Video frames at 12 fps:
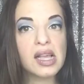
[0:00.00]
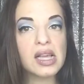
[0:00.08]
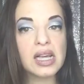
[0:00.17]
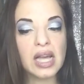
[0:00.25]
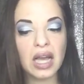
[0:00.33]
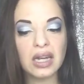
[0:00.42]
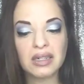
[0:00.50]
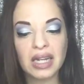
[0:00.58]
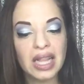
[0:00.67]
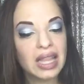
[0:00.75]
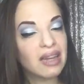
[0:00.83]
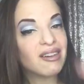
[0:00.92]
And got
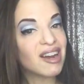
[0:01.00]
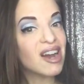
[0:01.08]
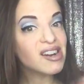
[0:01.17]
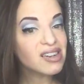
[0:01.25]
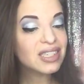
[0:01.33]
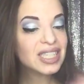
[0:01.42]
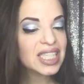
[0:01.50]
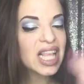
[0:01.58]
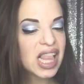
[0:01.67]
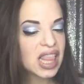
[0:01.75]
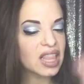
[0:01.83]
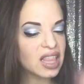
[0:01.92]
praline rose.
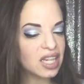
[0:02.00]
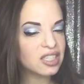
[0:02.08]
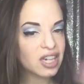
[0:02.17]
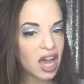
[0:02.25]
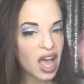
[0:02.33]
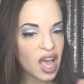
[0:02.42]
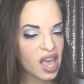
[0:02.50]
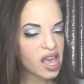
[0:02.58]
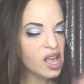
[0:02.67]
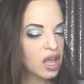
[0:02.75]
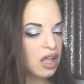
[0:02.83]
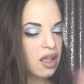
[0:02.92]
Let that dry.
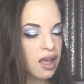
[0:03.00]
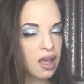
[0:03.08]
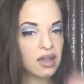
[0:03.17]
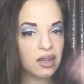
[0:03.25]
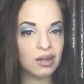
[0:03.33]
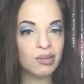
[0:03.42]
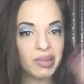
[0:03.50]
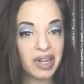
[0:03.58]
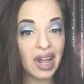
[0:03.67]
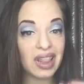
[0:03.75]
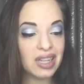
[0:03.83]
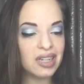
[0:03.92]
Put
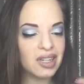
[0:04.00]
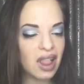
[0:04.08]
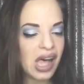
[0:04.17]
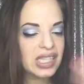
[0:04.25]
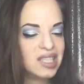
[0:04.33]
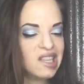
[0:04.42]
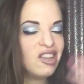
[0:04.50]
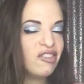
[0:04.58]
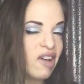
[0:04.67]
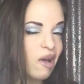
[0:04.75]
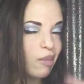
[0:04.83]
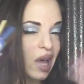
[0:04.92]
on a little glossy,
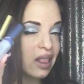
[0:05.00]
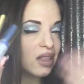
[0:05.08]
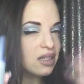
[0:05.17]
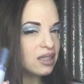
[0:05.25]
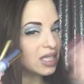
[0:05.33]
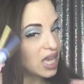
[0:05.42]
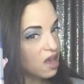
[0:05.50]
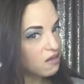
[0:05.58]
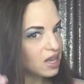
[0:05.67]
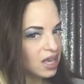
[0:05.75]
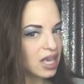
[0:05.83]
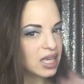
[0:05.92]
followed by a little
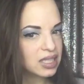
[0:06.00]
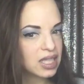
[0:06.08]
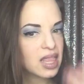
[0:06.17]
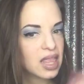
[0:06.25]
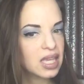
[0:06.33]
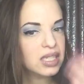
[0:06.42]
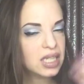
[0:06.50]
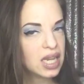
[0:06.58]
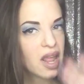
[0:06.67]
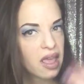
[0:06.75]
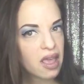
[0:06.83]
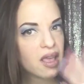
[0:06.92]
diamond kiss, I think,
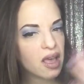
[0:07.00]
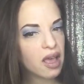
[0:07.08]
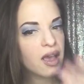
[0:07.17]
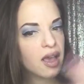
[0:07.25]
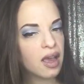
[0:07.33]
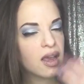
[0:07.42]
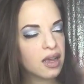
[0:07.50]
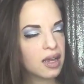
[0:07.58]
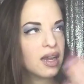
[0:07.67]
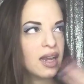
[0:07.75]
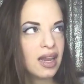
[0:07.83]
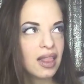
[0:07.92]
today.
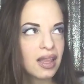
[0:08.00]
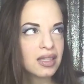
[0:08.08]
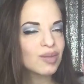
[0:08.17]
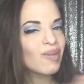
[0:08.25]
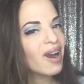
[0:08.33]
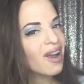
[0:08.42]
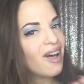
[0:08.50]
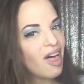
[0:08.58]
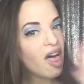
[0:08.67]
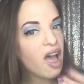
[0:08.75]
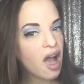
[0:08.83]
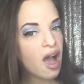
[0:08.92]
Need a little sparkle.